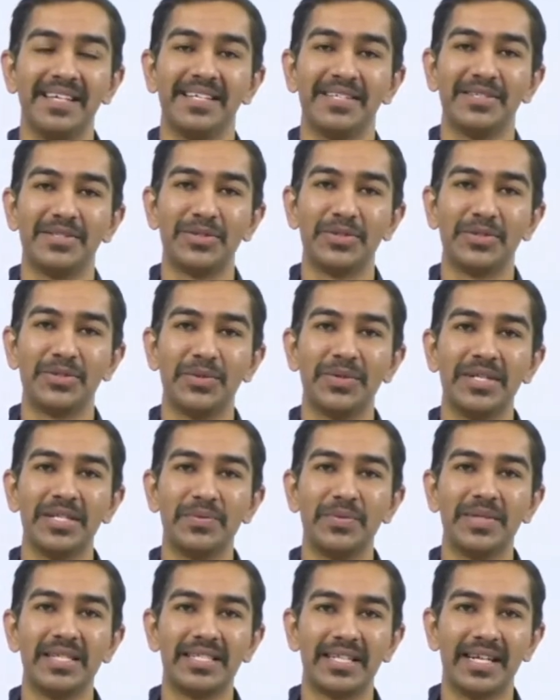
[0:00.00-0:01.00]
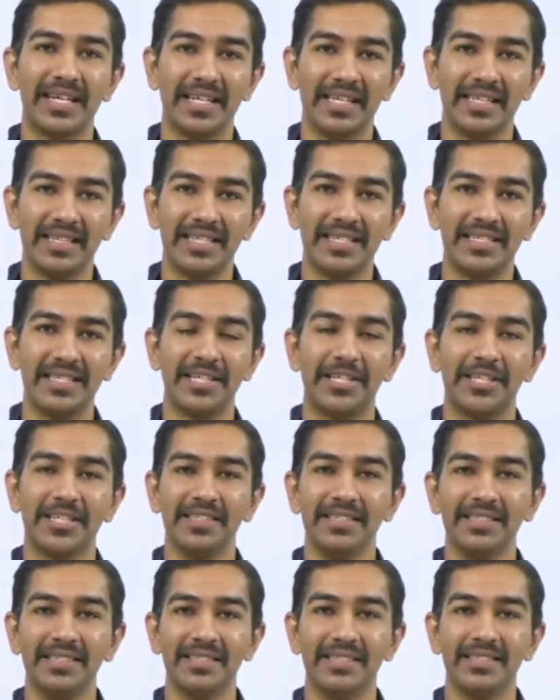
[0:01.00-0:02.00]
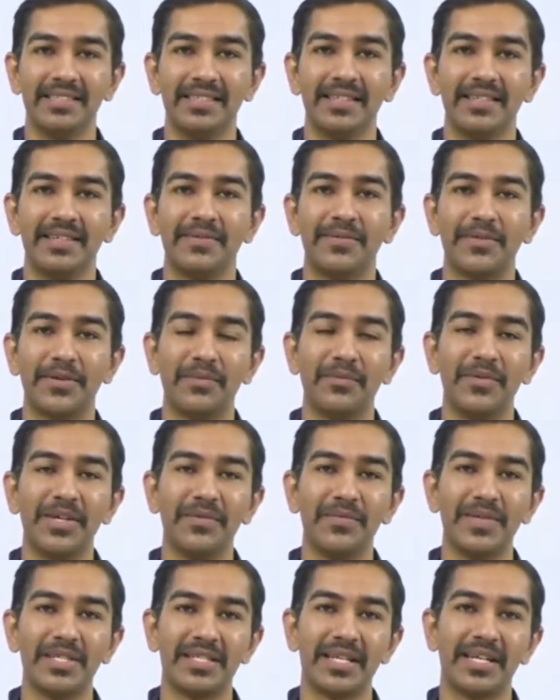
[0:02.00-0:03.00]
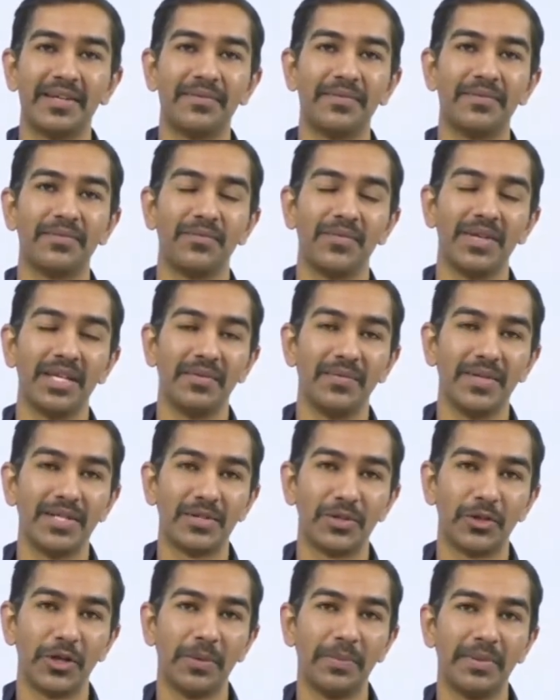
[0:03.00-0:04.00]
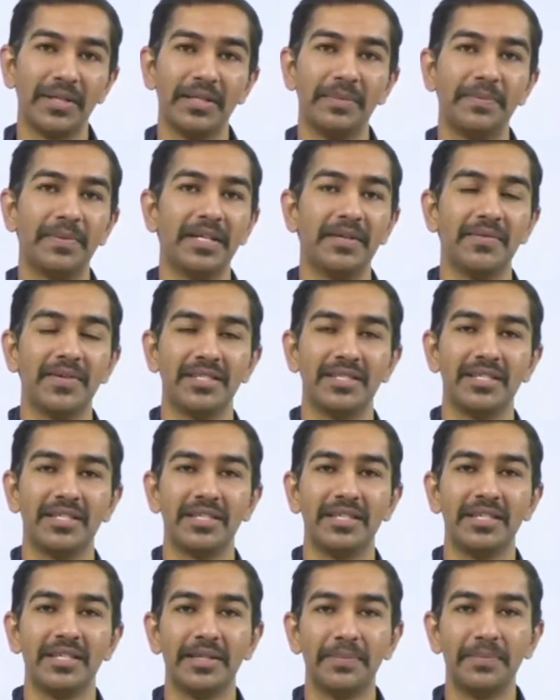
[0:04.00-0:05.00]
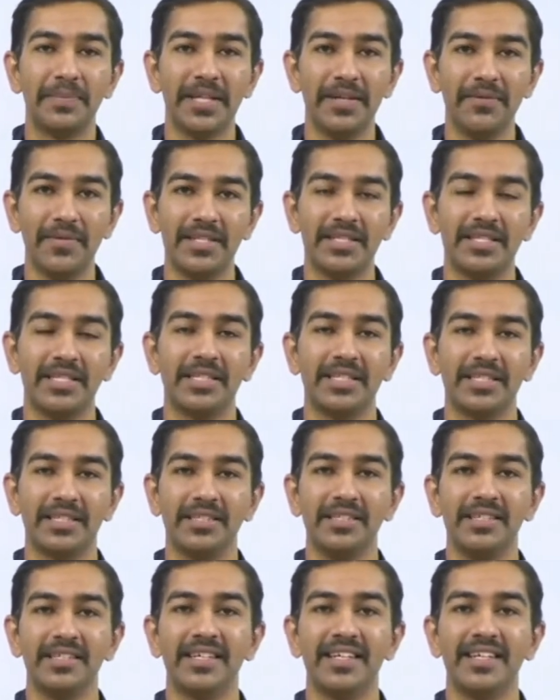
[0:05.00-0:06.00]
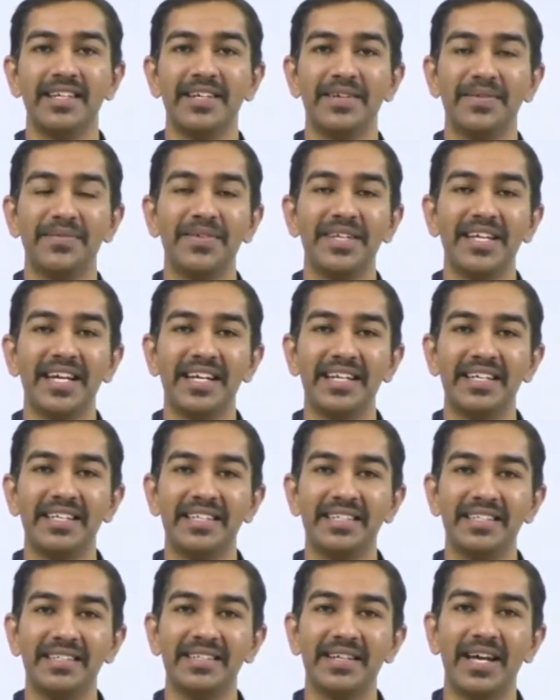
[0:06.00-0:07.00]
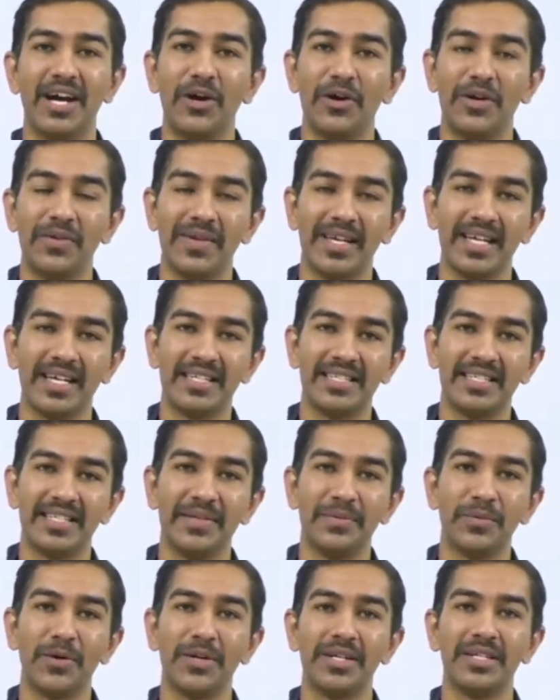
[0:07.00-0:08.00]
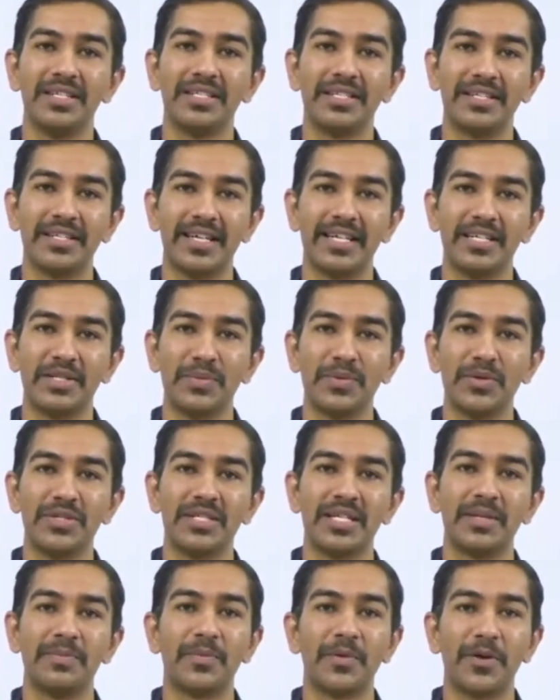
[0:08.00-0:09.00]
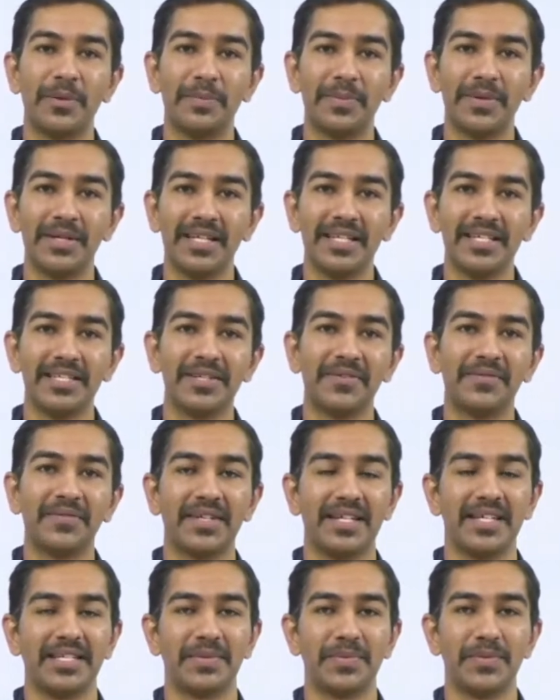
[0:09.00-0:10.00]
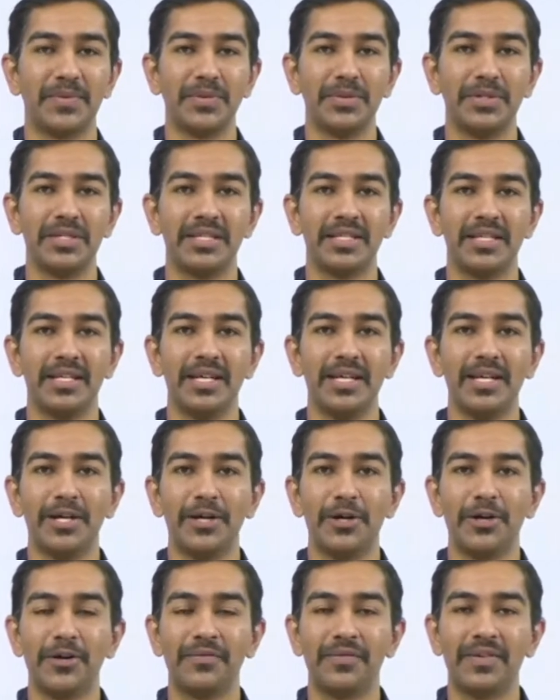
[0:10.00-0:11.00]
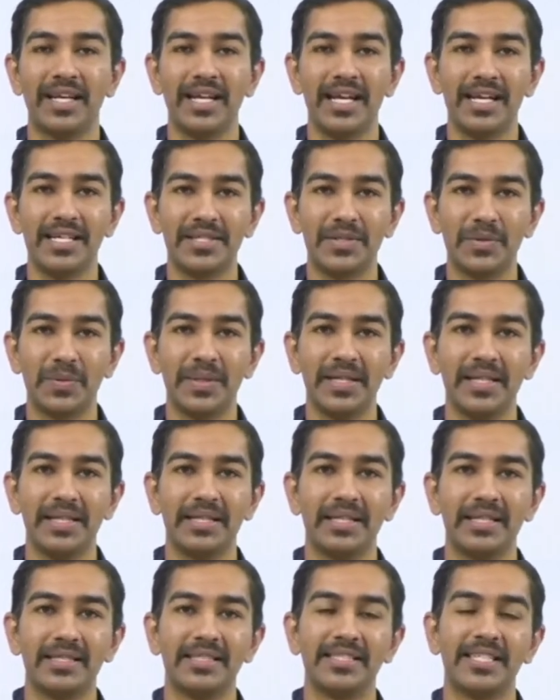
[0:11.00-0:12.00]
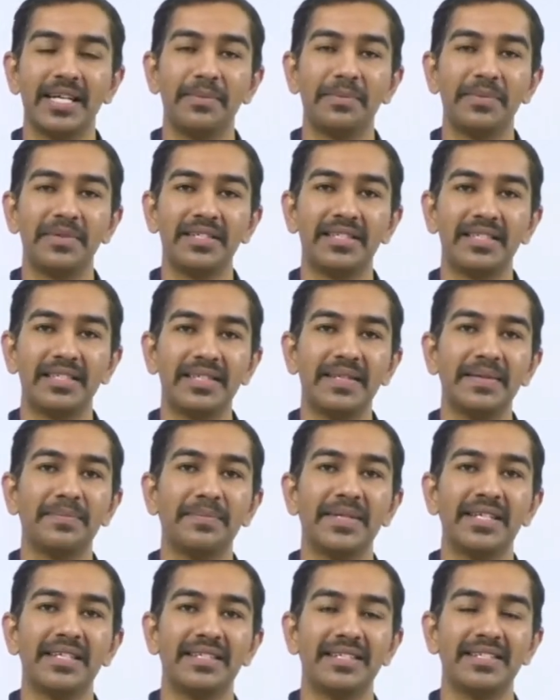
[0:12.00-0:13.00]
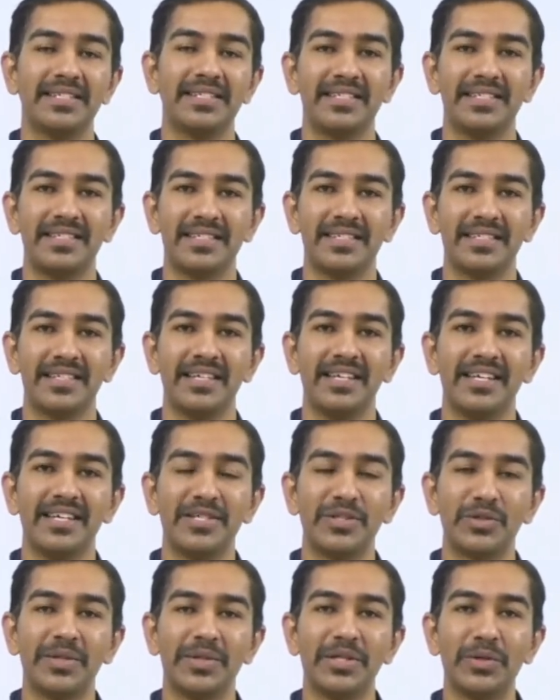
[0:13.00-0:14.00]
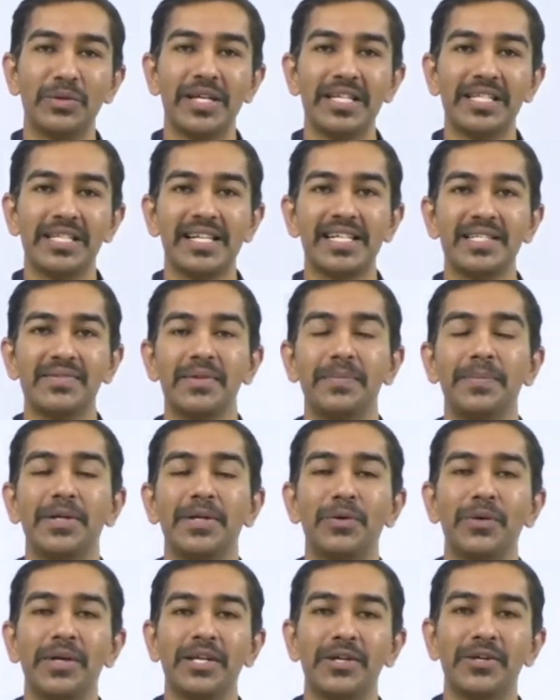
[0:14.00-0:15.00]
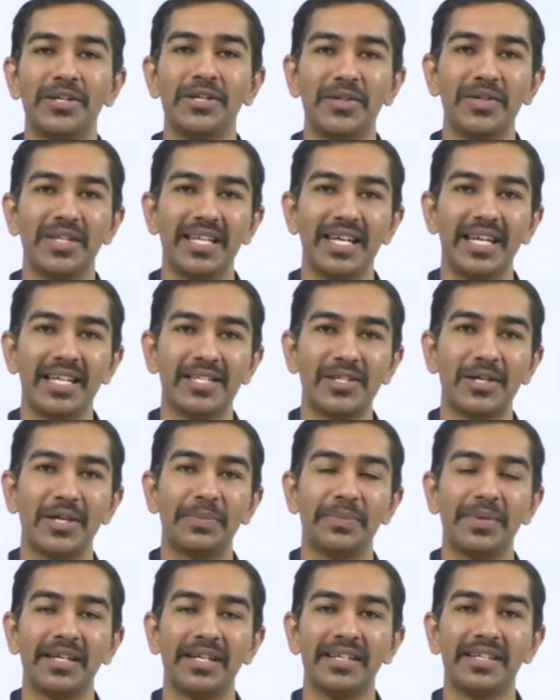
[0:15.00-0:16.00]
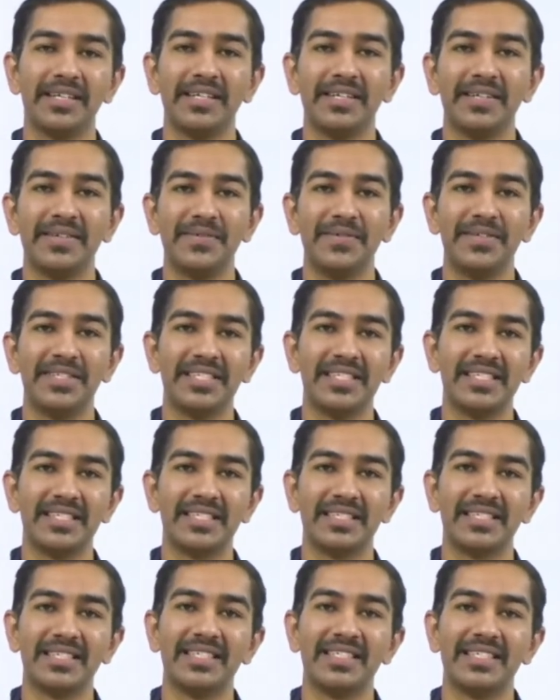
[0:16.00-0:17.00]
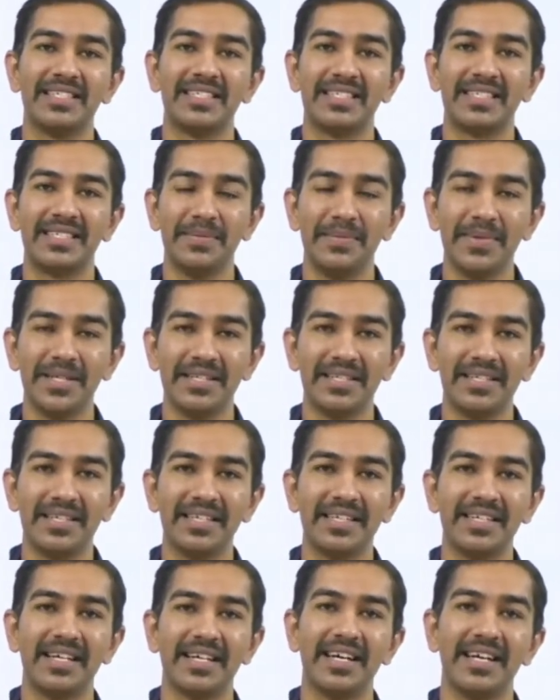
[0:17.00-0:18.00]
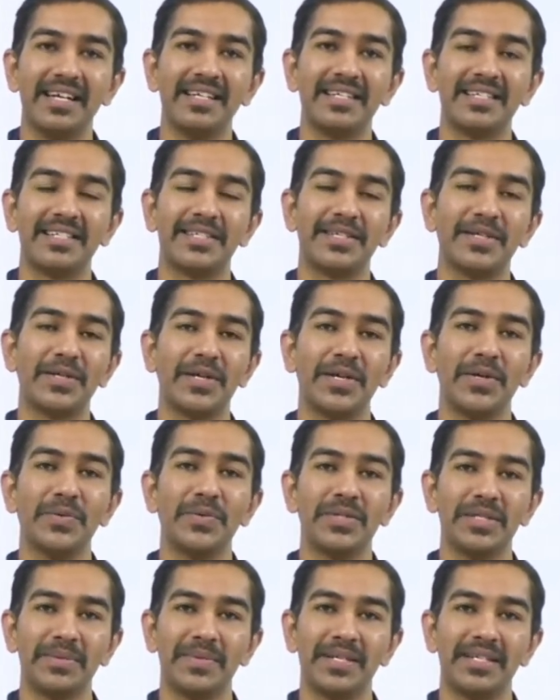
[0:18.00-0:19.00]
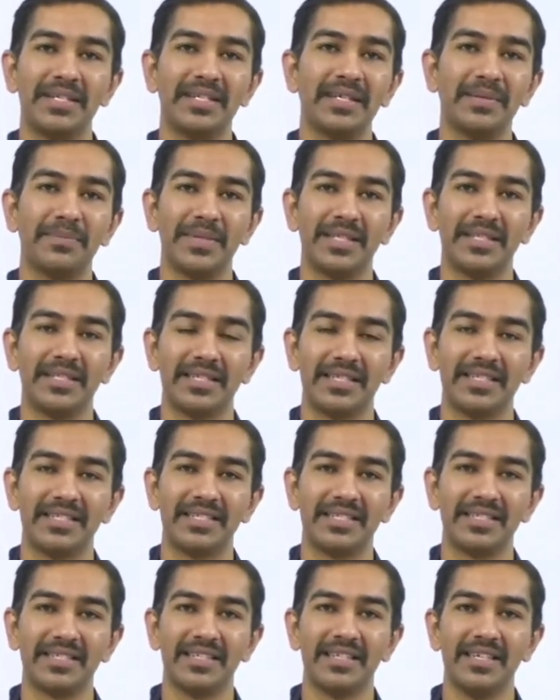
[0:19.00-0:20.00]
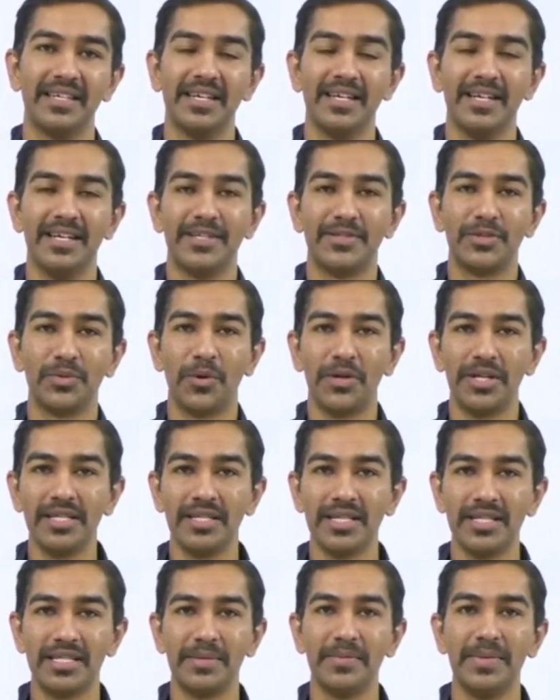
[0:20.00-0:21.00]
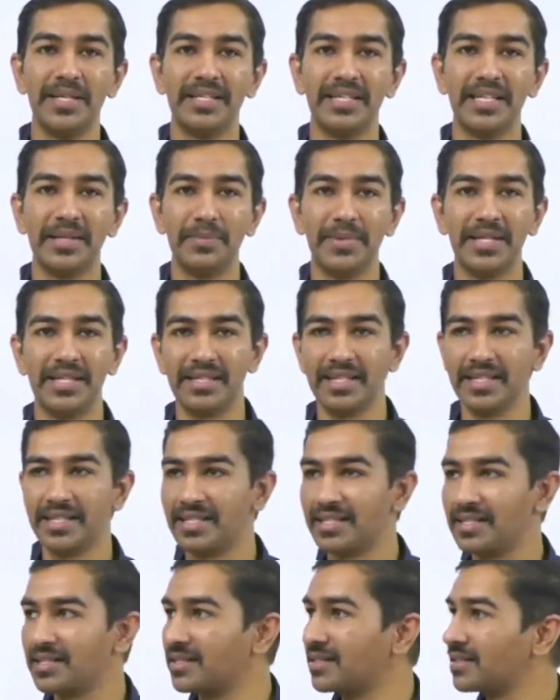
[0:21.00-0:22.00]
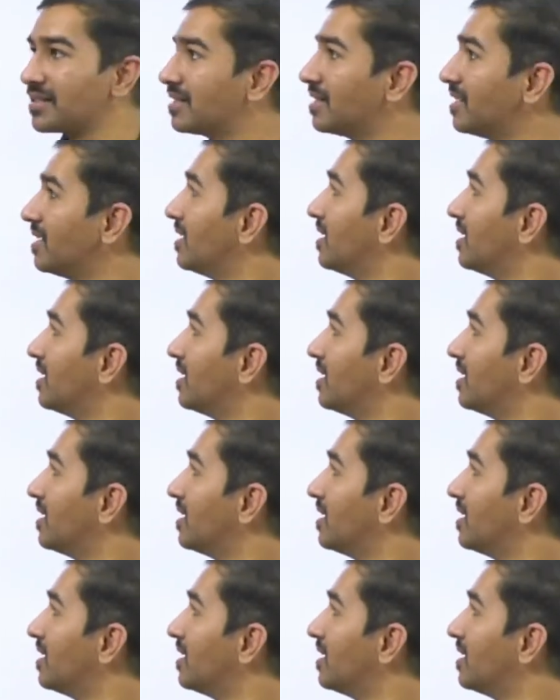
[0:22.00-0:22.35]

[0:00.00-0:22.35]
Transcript: So students, we are starting this session from where we stopped in the previous session. In the previous session, we had seen what is transpose and properties of transpose of class 12, chapter 3 matrices. So in today's class, we'll be going on to the next topic, which is symmetric and skew symmetric matrix. So what is a symmetric matrix?